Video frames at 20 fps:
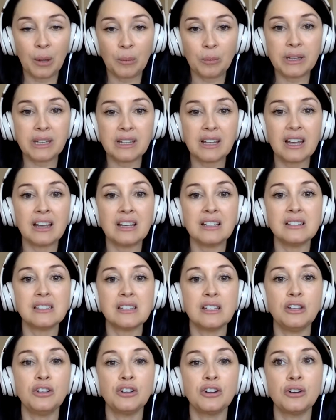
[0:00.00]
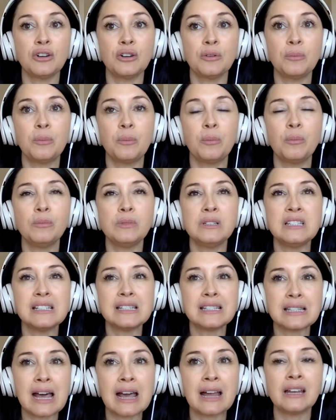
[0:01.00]
because you're
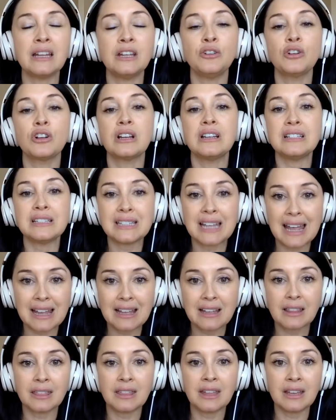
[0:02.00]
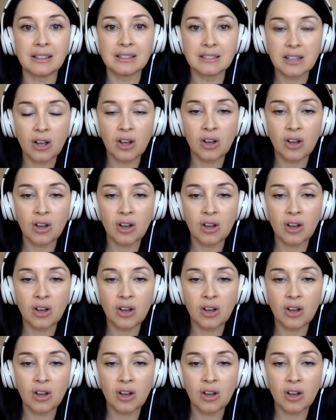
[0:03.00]
deciding you're going to take things